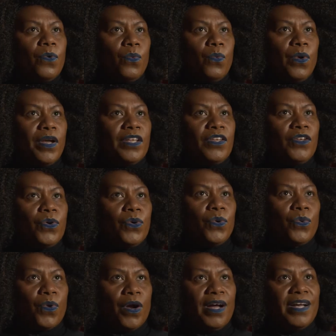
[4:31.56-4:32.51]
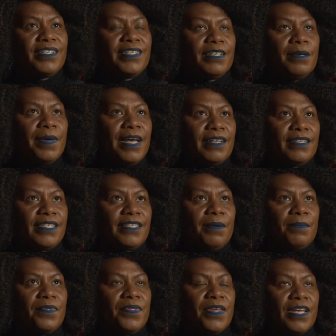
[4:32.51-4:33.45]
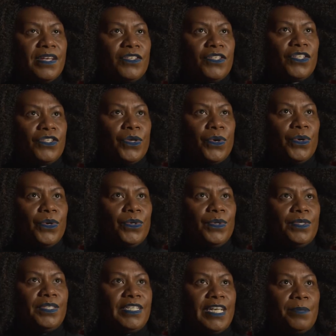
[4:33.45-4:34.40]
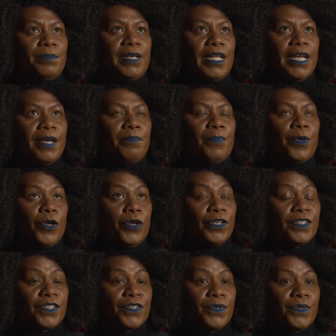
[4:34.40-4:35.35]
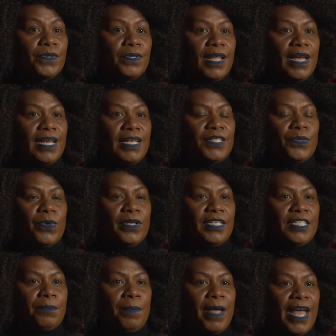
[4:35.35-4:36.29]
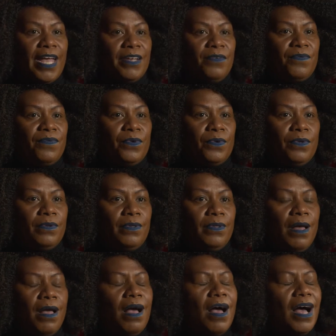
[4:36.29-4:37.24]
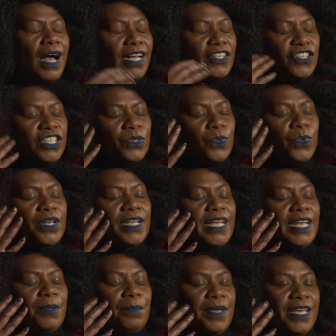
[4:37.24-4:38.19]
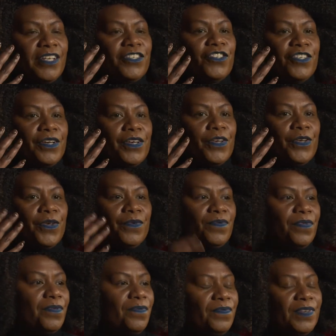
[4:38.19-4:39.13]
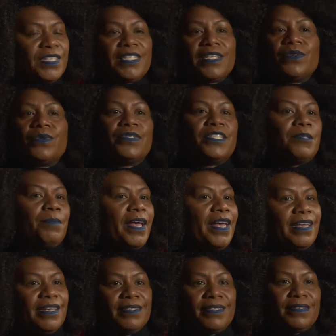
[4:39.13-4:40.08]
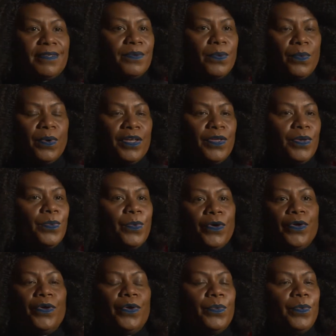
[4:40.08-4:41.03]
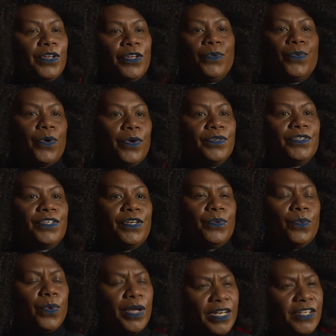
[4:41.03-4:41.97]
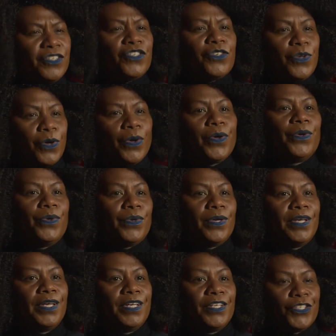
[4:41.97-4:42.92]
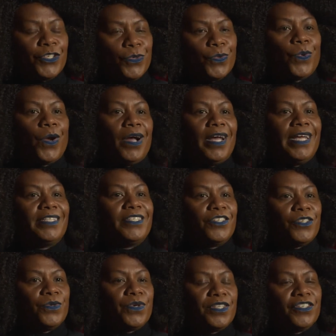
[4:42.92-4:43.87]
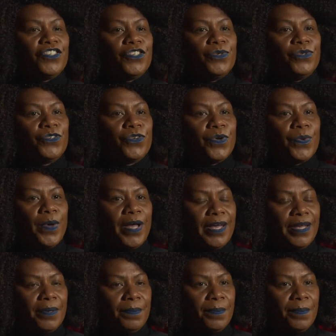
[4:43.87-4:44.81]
When you're writing about something so deeply personal as well as painful, I just want to get a picture of the physical space where you were when you wrote it. Where did you go to write Took the Children Away?